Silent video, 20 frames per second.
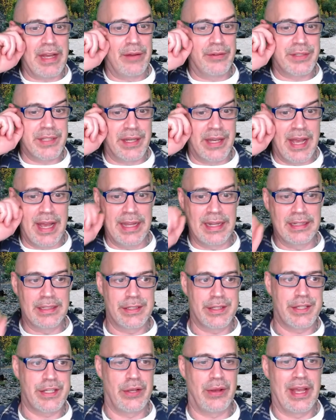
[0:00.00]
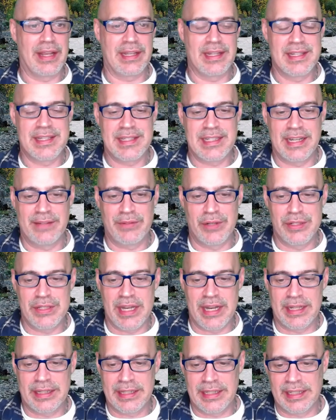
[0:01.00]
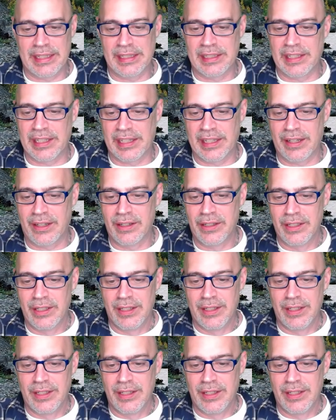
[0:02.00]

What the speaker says: out tonight just so I can see if there's anything in there.